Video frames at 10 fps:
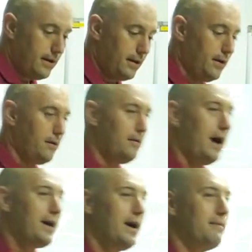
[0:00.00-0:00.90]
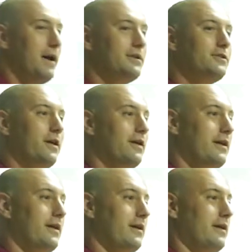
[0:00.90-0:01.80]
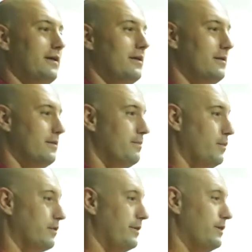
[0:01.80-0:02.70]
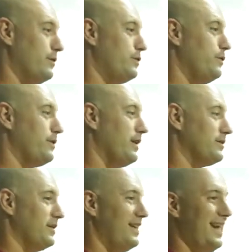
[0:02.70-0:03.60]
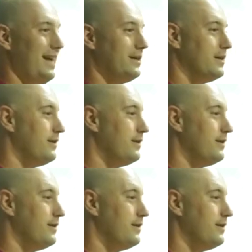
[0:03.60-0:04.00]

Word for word: Now, I got my start in Puerto Rico in 2008,